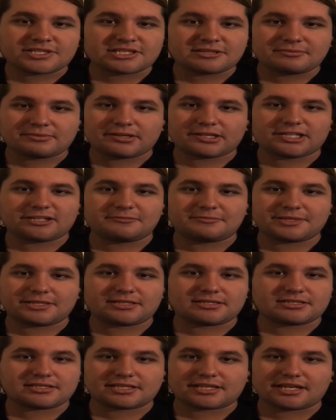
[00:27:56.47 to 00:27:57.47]
I think that in
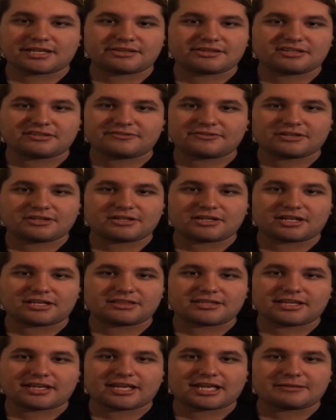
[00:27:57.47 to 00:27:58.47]
general you have a
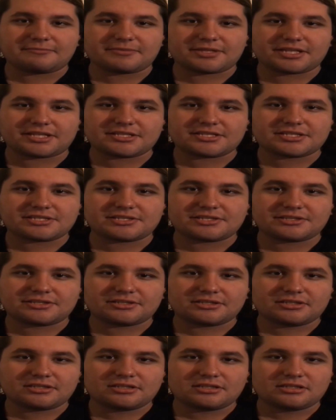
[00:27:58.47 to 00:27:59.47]
very like expressive
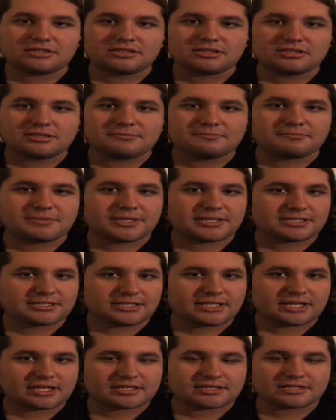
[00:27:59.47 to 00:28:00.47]
face. Like spoken word is
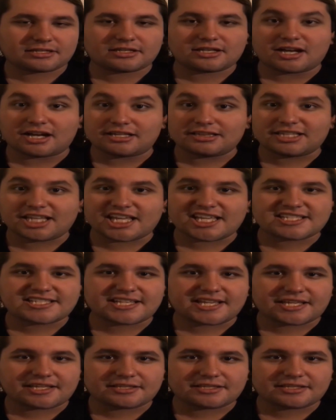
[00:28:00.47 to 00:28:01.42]
obviously something that you do